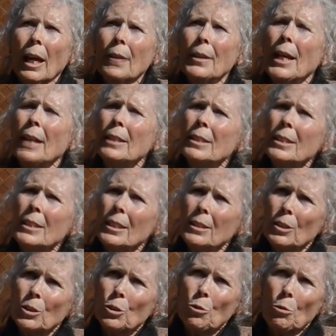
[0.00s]
And that's
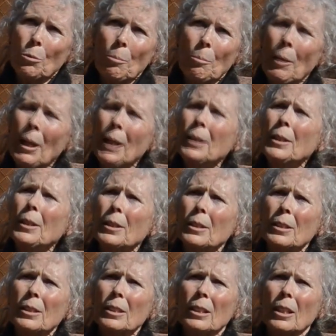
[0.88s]
this
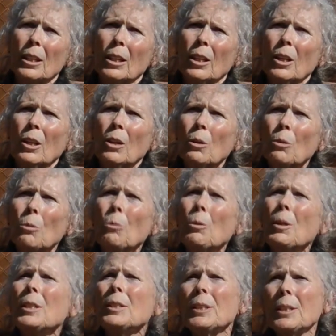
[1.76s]
tremendous
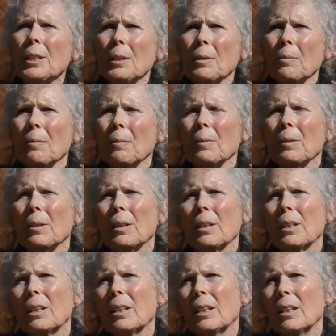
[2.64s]
wisdom
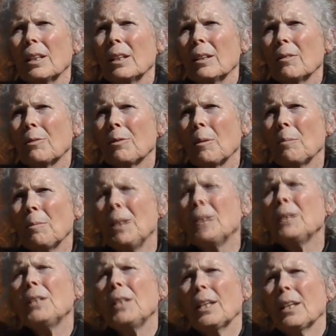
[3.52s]
from
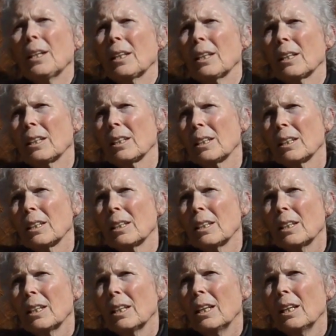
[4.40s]
India.
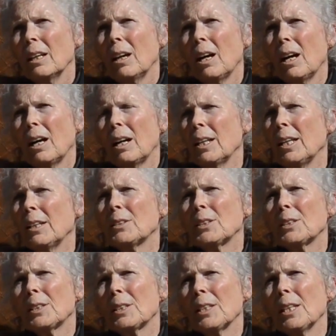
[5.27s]

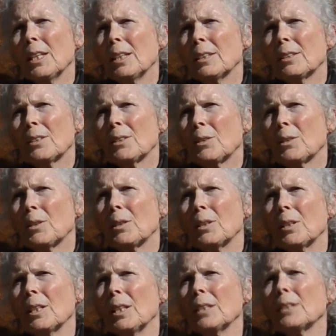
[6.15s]
It's
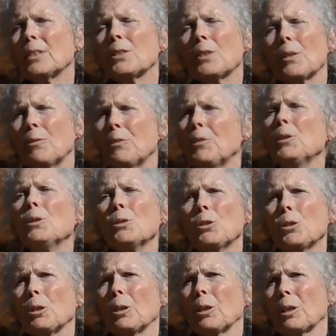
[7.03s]
it's the
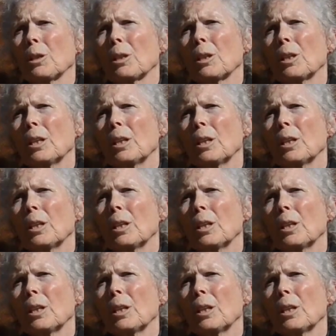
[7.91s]
future.